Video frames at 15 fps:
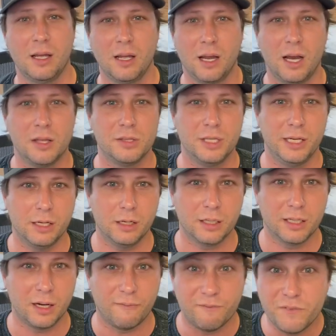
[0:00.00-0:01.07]
and they're
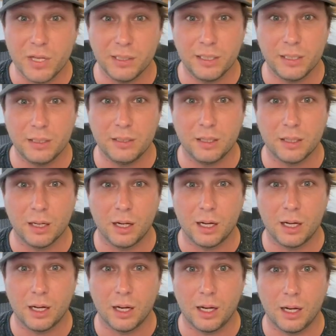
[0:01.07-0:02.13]
gonna fill in
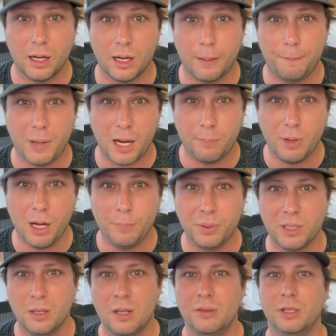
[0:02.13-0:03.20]
a
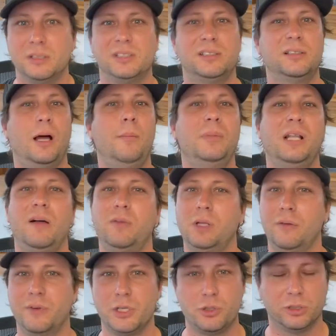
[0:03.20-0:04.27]
pop-up, there's some level
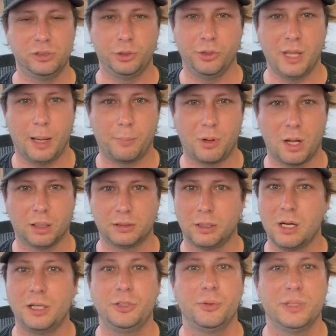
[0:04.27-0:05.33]
of interest through that product. They're
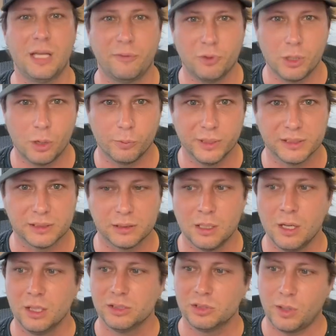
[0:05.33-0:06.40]
not doing that for no reason.
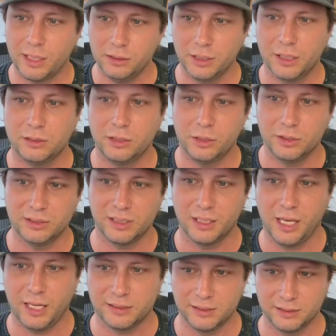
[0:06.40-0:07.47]
So I look at those
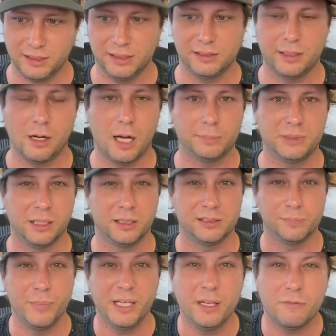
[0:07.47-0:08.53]
as a decent opt-in, and as
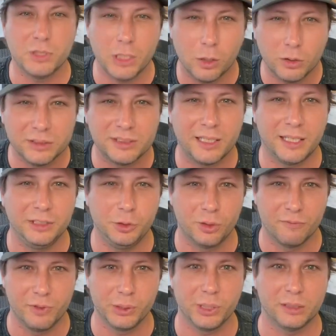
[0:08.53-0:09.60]
many of those that you
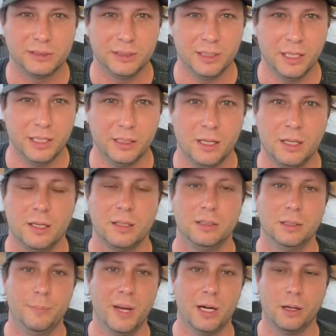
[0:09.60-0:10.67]
can figure out to get, the
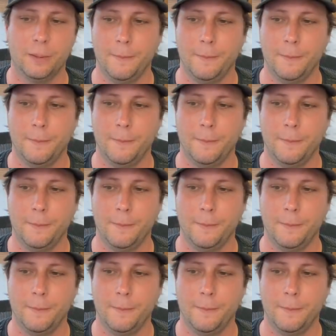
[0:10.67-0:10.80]
better.